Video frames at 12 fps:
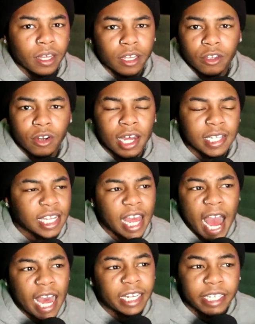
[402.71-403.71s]
You know what I'm saying?
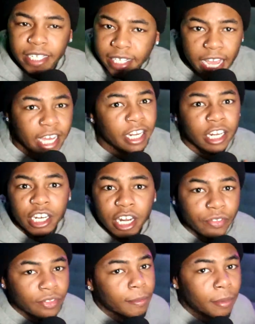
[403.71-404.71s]
I dated
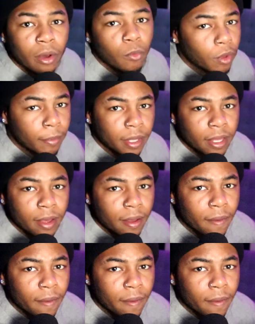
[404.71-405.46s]
nothing but women.